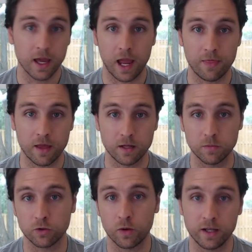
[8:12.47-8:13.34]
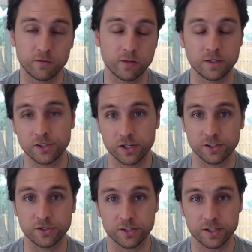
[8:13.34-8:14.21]
And then in between 56
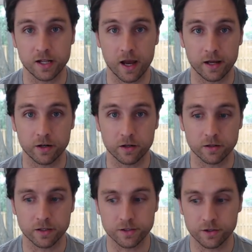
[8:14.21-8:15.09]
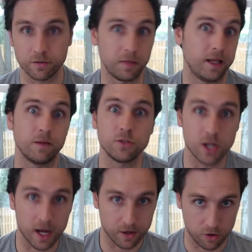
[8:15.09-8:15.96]
to 69 are considered medium
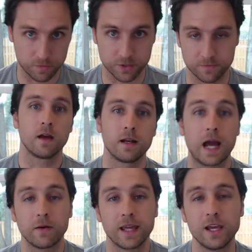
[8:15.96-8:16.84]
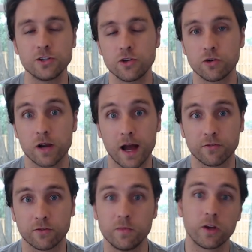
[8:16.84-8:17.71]
GI carbs. Now, in case you're
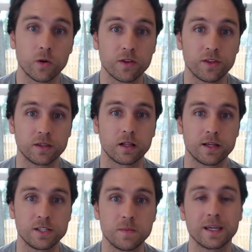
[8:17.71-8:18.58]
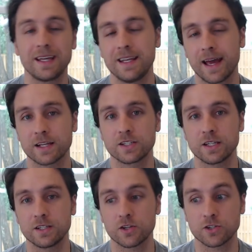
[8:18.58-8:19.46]
not familiar with it, the glycemic index
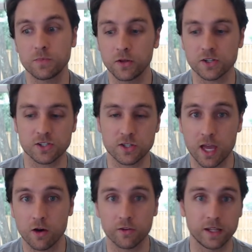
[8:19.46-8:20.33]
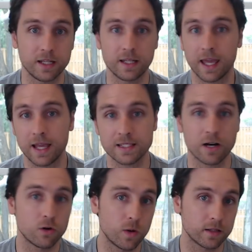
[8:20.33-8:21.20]
is simply a scale that indicates
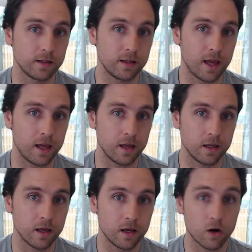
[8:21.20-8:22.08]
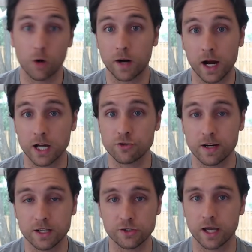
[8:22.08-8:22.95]
how quickly a
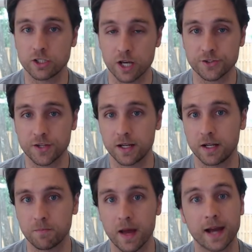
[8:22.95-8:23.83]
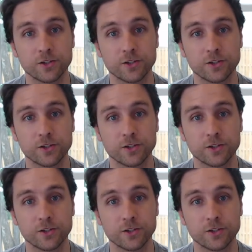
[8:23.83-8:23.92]
carbohydrate is digested and impacts